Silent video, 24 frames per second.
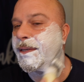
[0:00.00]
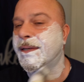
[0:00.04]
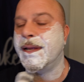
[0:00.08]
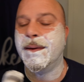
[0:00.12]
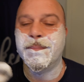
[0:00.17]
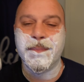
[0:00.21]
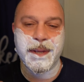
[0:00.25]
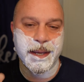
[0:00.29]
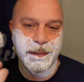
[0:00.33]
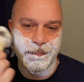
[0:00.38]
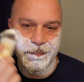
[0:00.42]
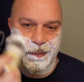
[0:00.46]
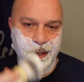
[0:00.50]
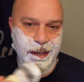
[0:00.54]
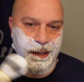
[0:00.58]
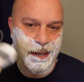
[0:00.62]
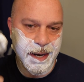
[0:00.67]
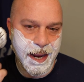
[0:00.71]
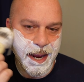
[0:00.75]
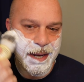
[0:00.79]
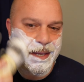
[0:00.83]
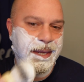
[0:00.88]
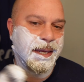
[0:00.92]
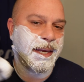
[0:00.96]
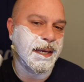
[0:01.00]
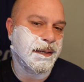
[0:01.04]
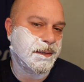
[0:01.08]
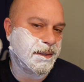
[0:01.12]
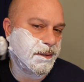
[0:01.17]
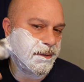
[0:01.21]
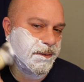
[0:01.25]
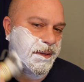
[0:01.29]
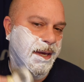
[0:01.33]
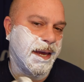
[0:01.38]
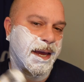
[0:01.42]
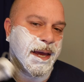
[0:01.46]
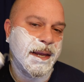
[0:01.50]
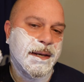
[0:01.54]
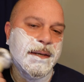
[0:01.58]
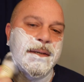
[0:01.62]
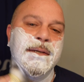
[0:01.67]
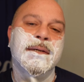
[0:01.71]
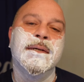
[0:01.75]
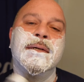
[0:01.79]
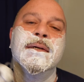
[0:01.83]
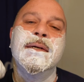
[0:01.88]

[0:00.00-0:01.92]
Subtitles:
And I'm like, man, I can't do that.